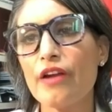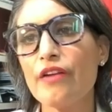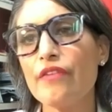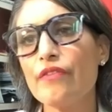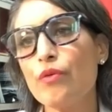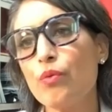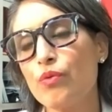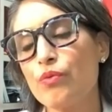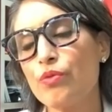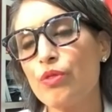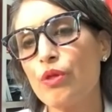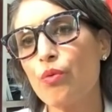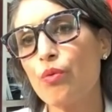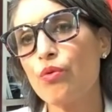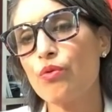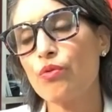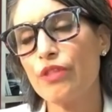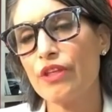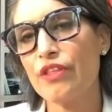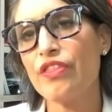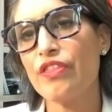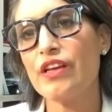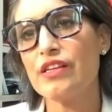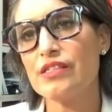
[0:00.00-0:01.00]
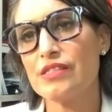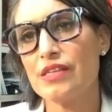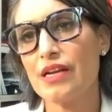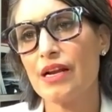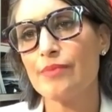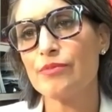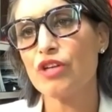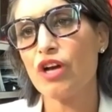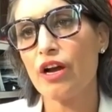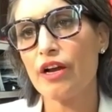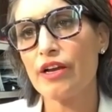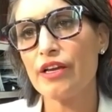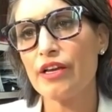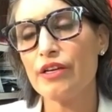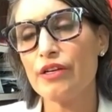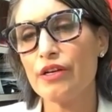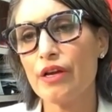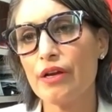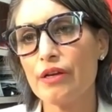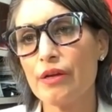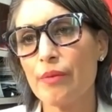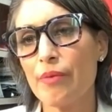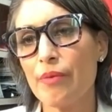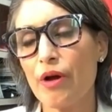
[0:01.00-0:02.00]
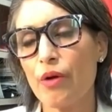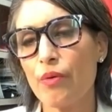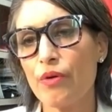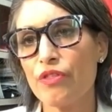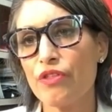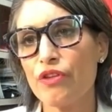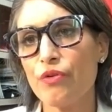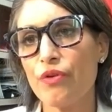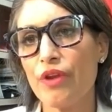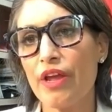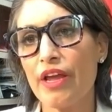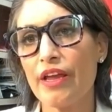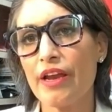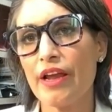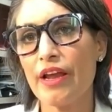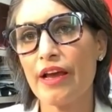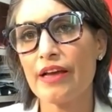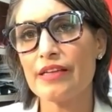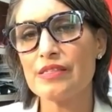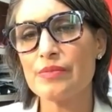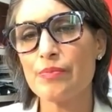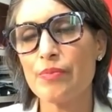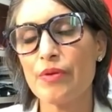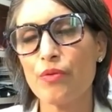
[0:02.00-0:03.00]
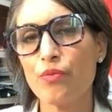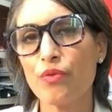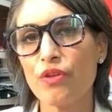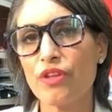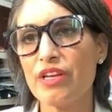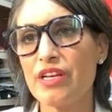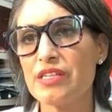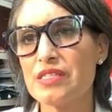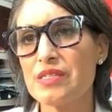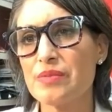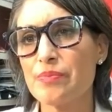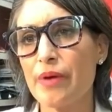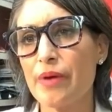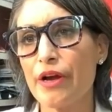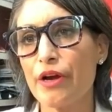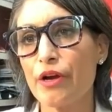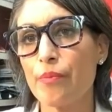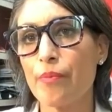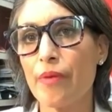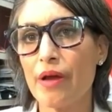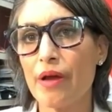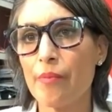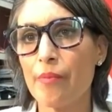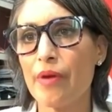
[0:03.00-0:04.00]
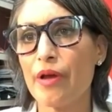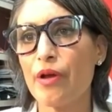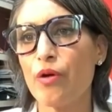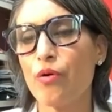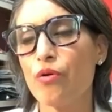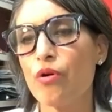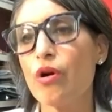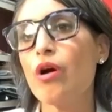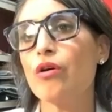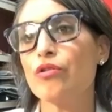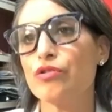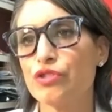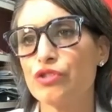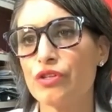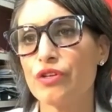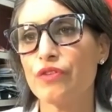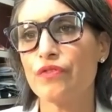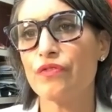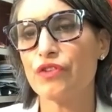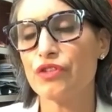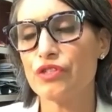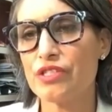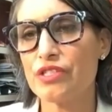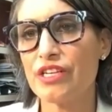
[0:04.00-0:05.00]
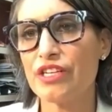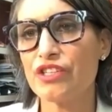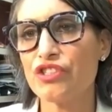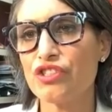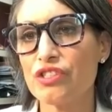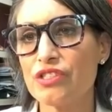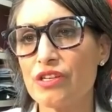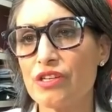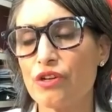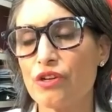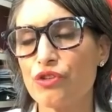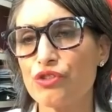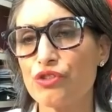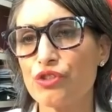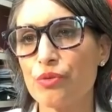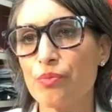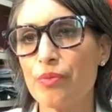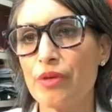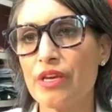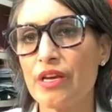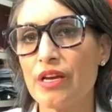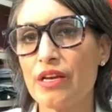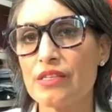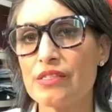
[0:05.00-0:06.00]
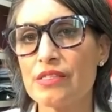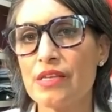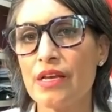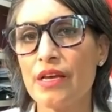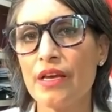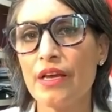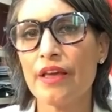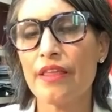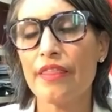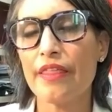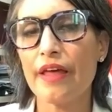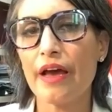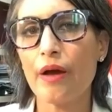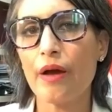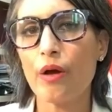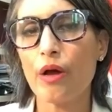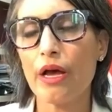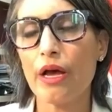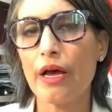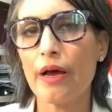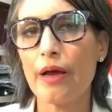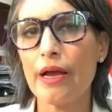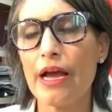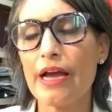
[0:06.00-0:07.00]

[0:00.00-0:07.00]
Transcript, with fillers: of the, the, the things that I'm talking about with you, Nate, has been really inspired by my own culture and First Nations culture because that uh,